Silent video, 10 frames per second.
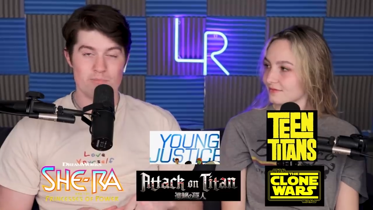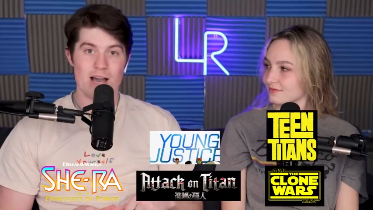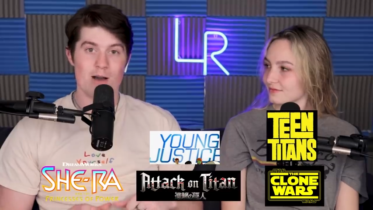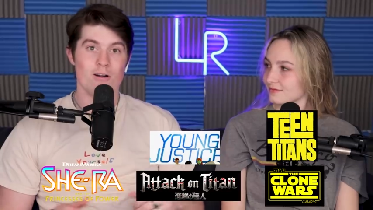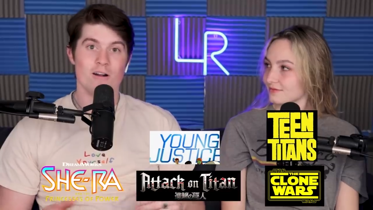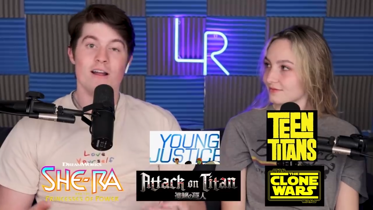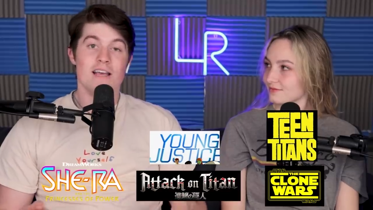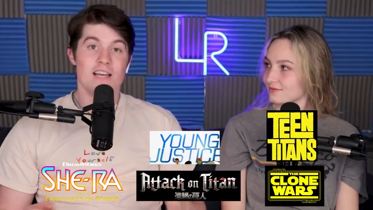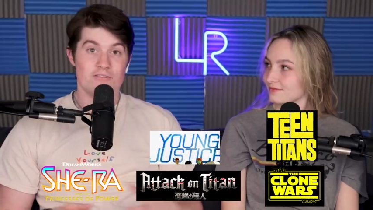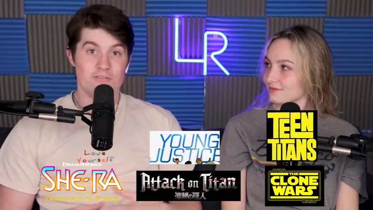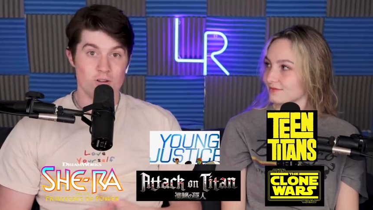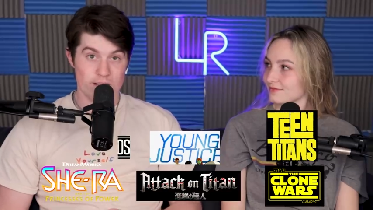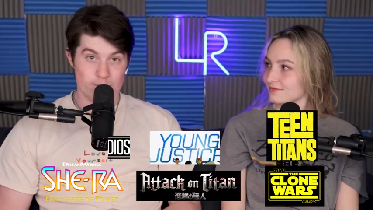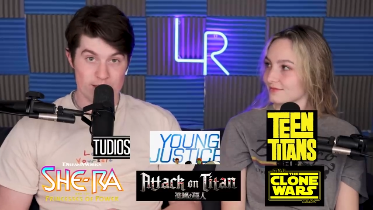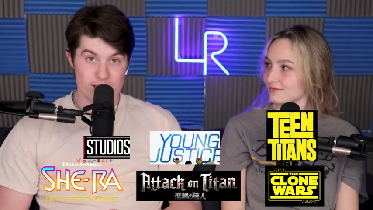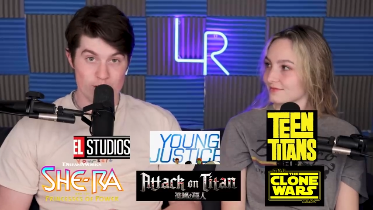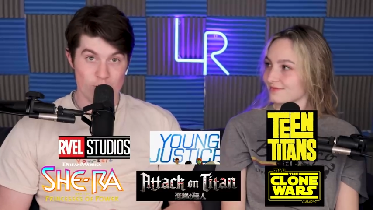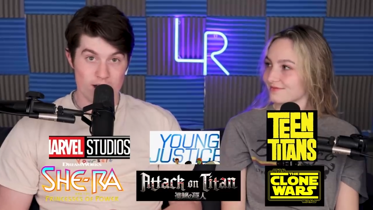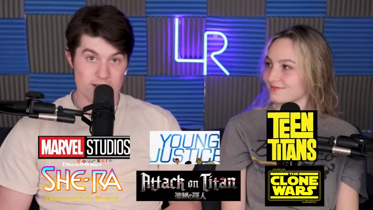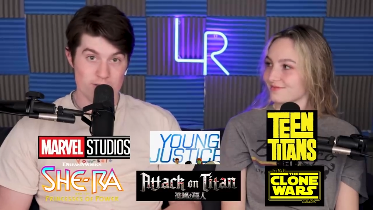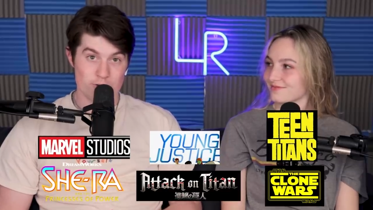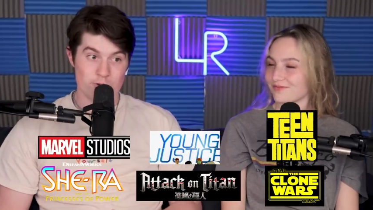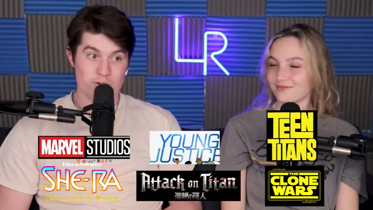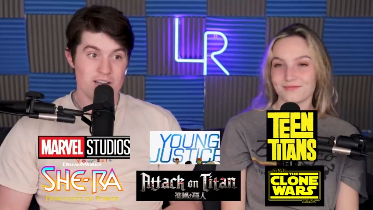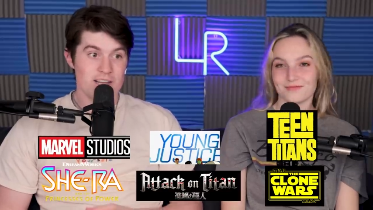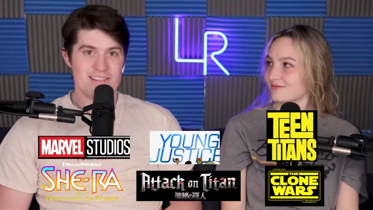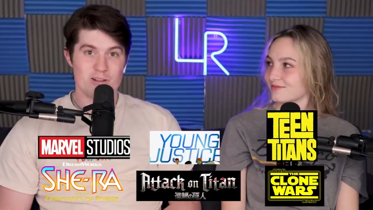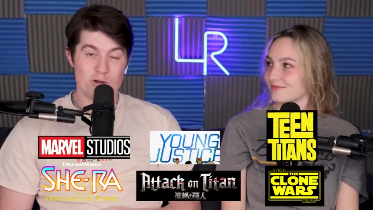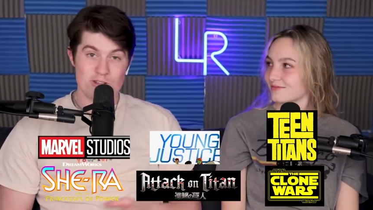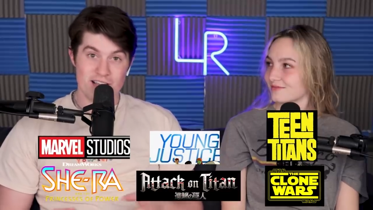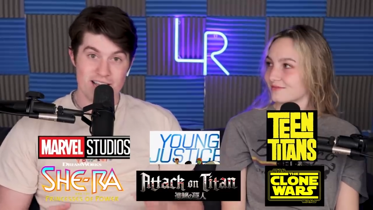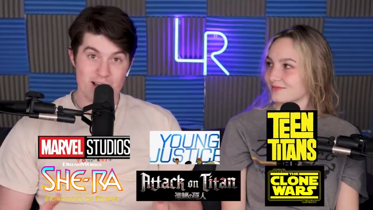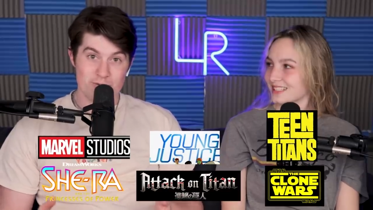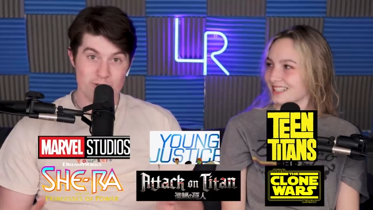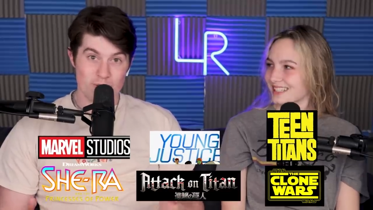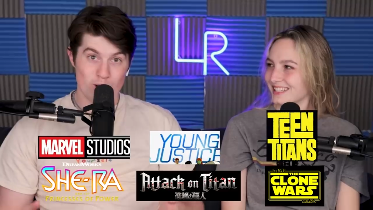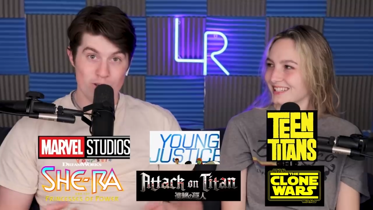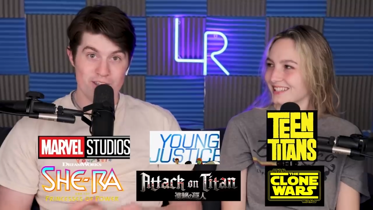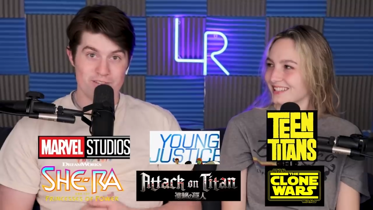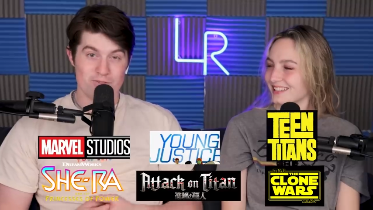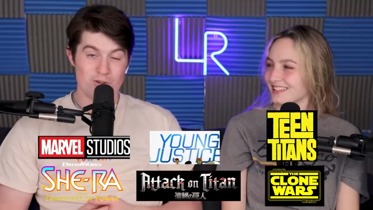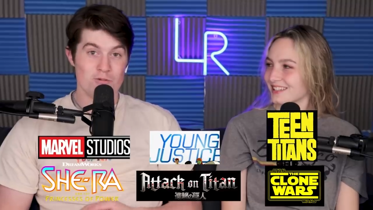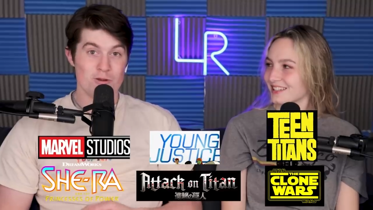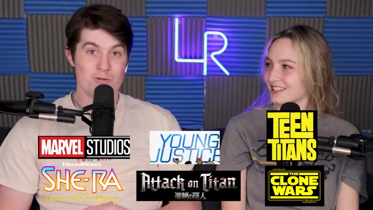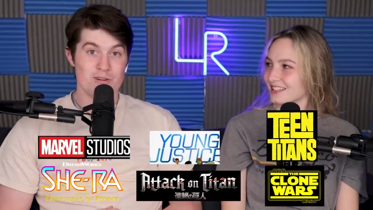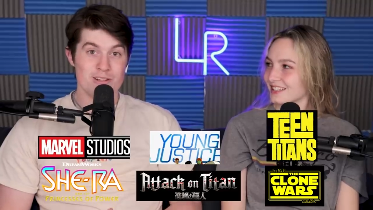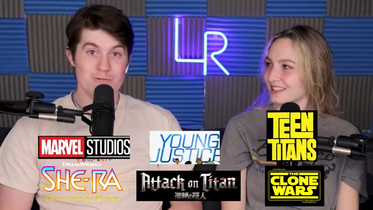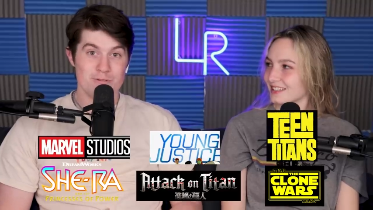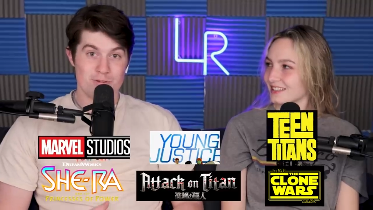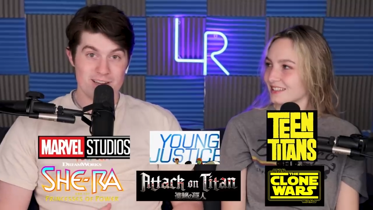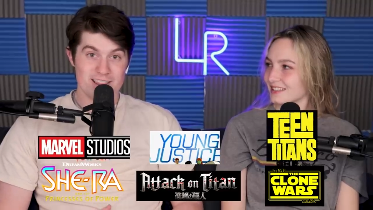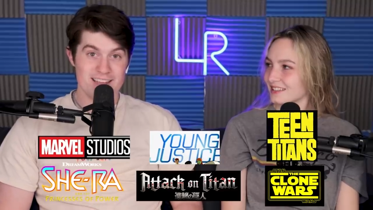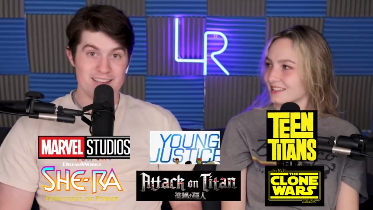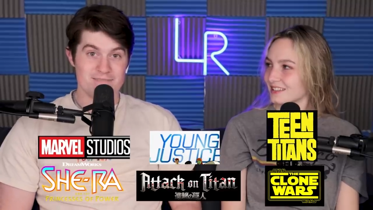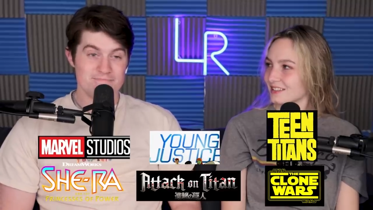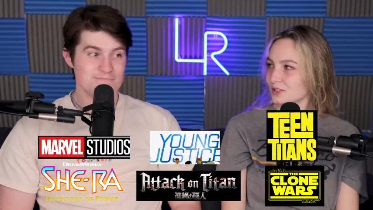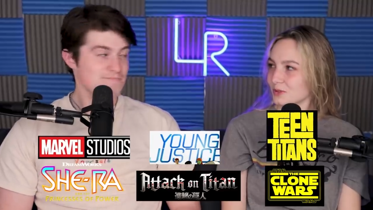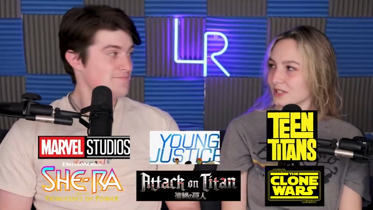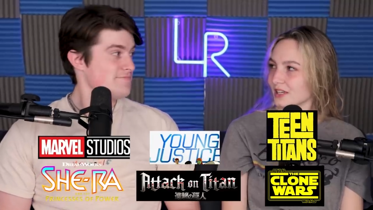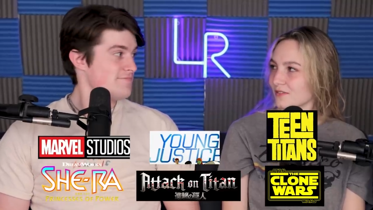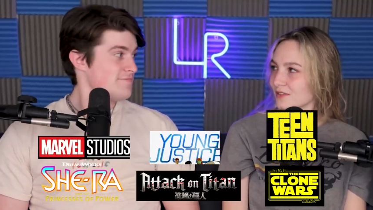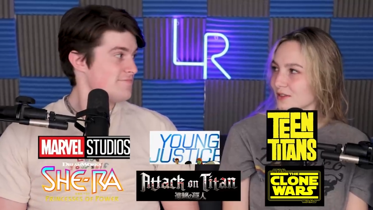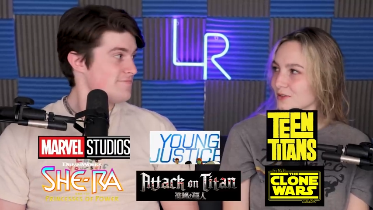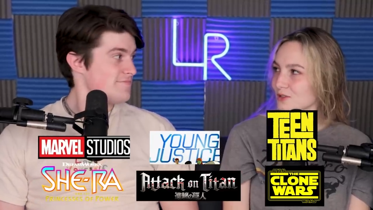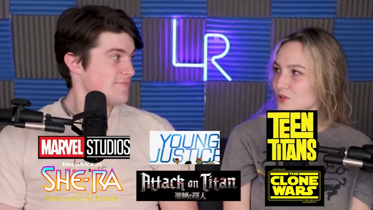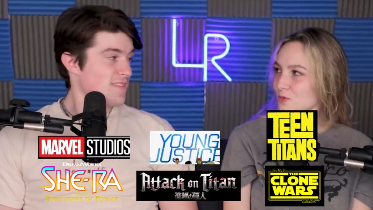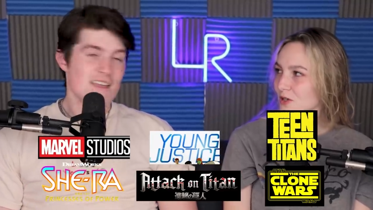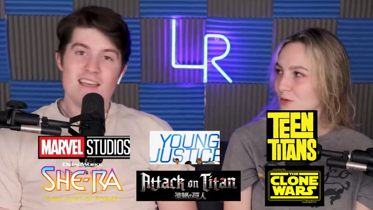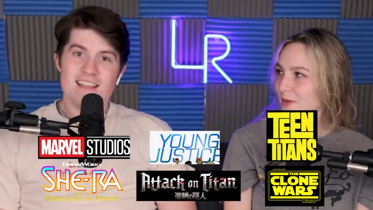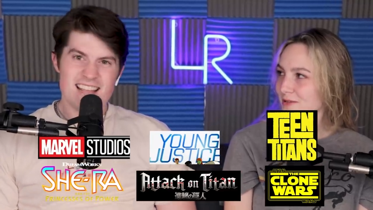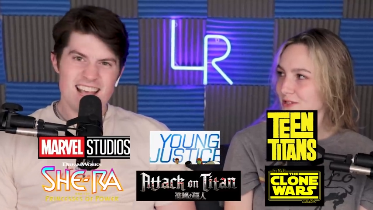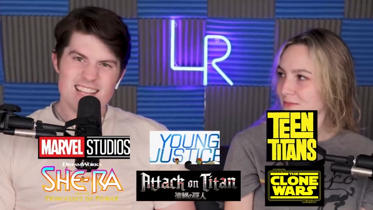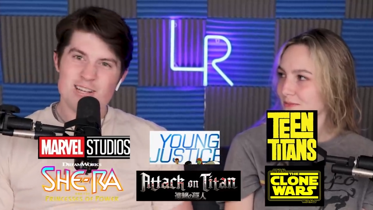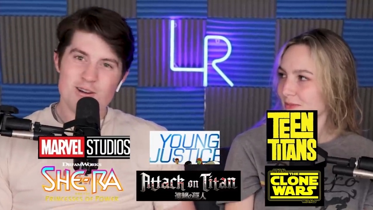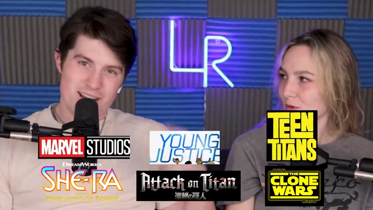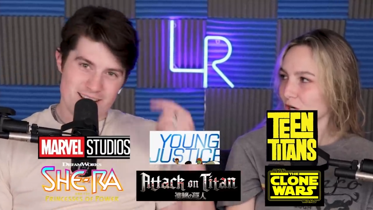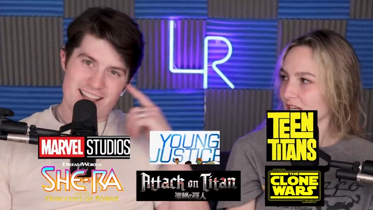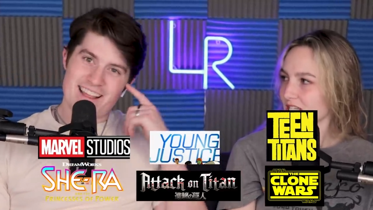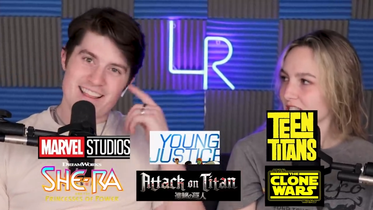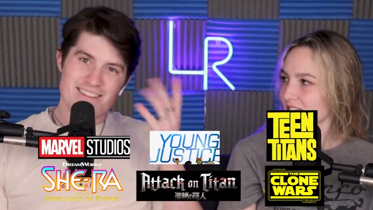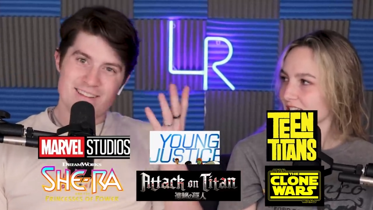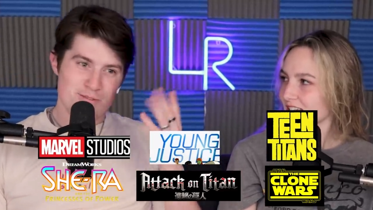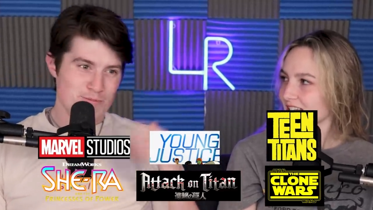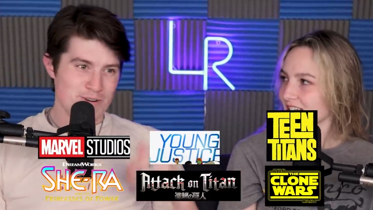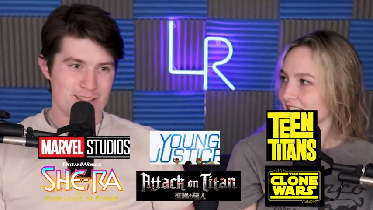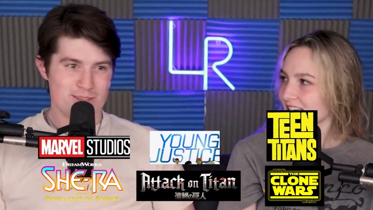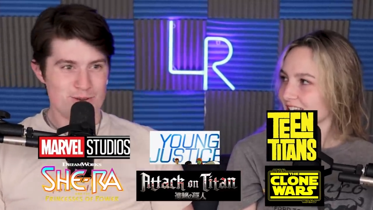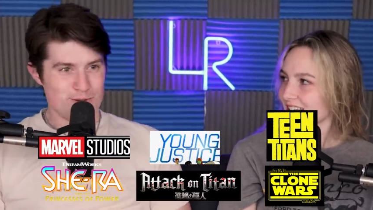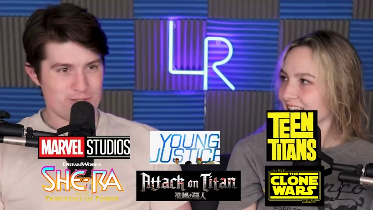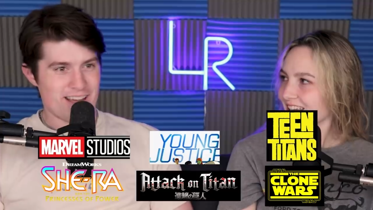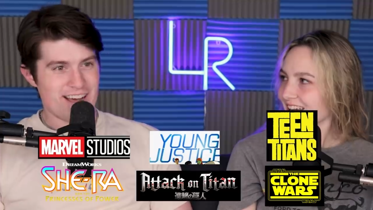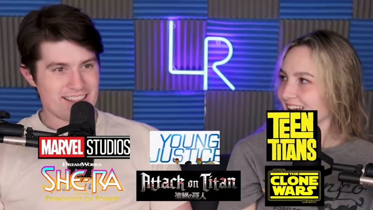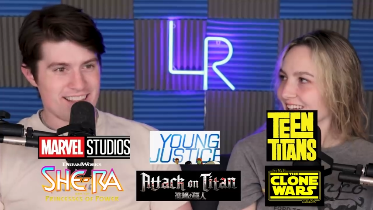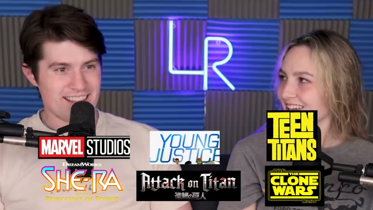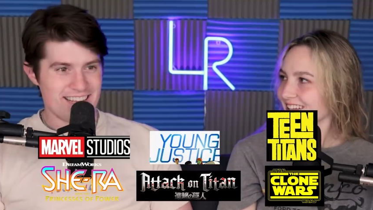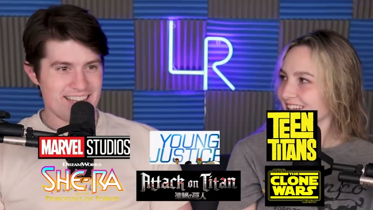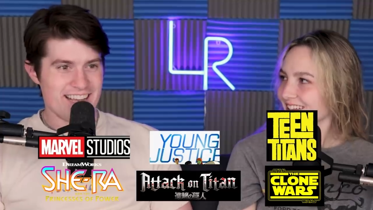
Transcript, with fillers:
Speaker 1: of Power, and a full MCU watch through. Go check out the polls and vote for which one you would want to see.
Speaker 2: You really have that little spiel man. Yeah, you know, I, I thought
Speaker 1: that was pretty smooth, yeah. honestly.